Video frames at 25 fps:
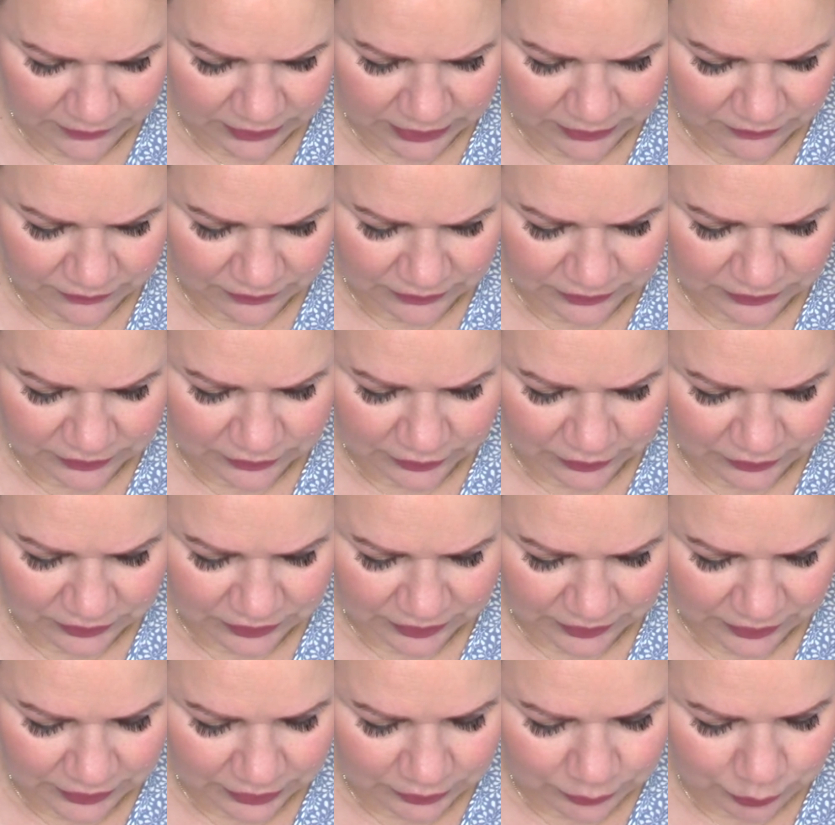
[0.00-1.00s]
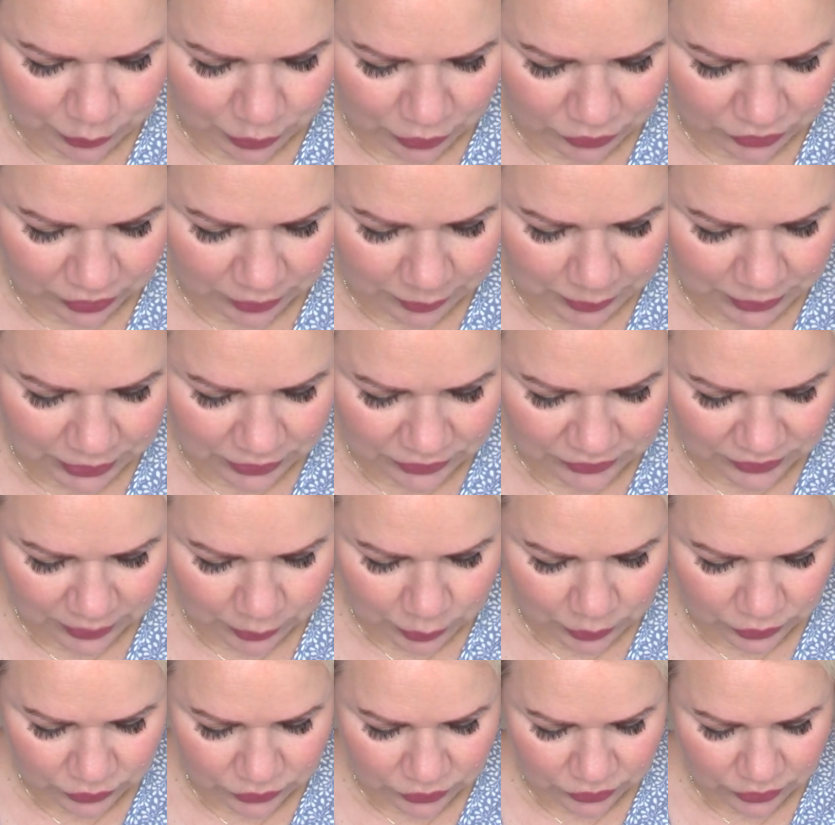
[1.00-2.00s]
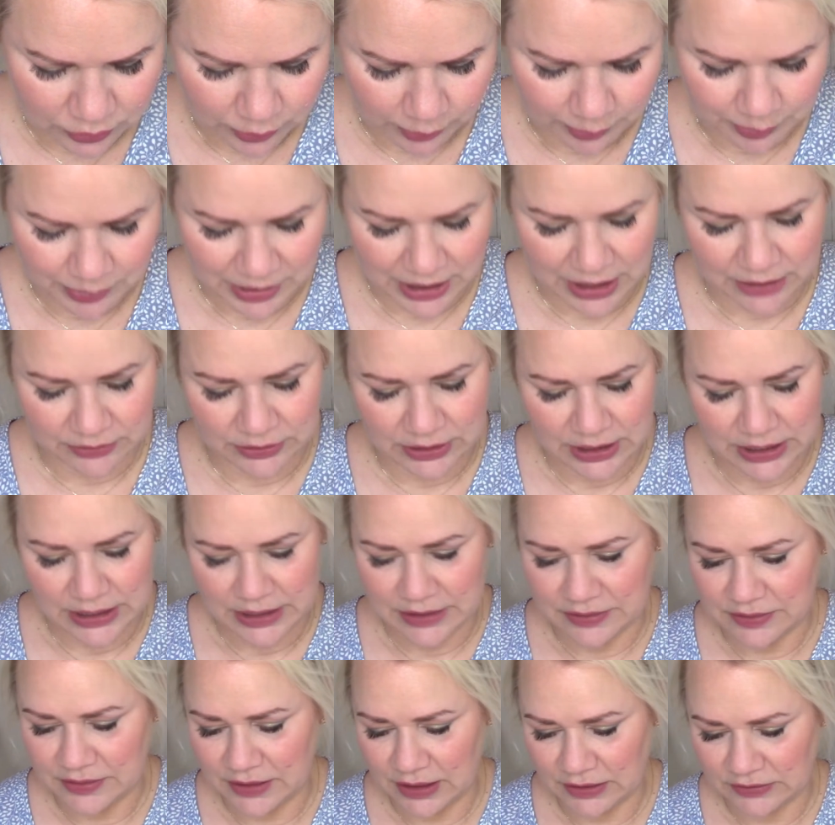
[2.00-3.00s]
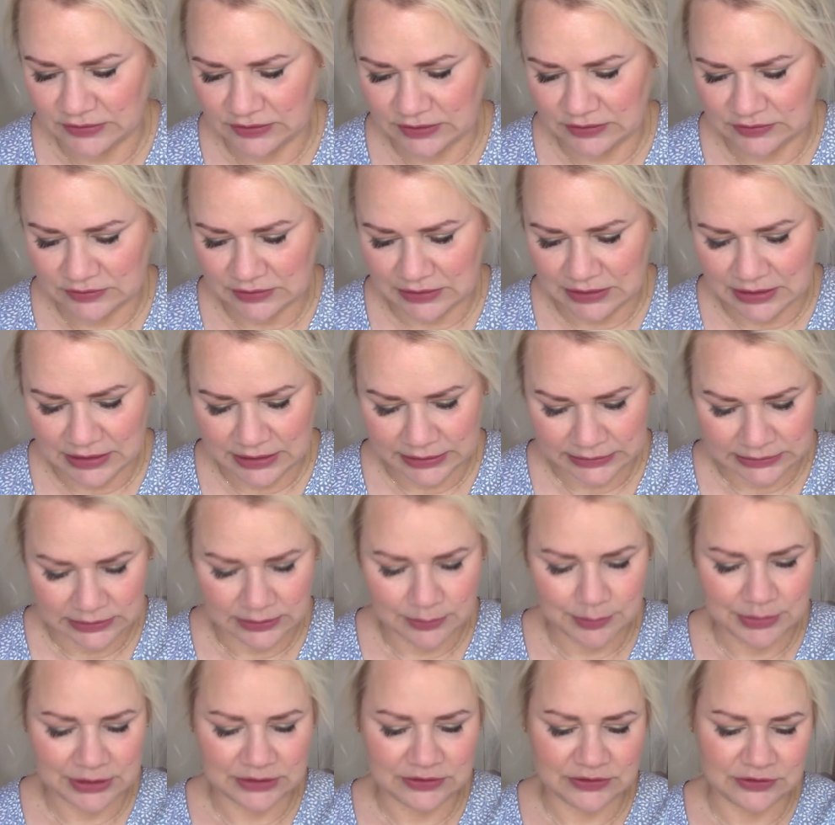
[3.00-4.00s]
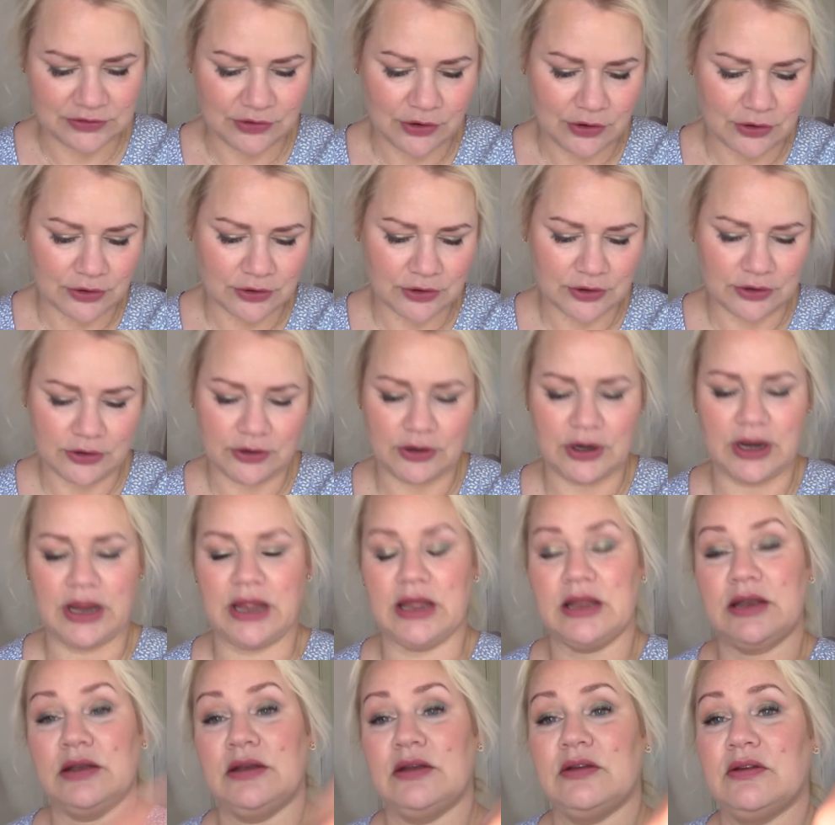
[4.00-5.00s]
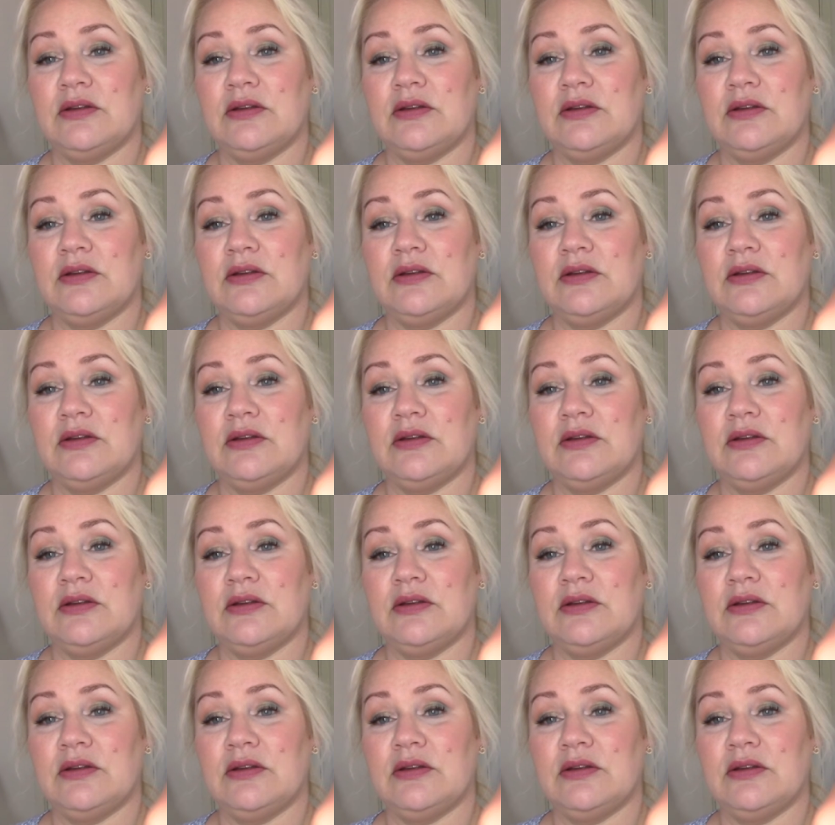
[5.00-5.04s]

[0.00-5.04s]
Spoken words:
if it's not in this project, because I want to compare. That is a little bit darker and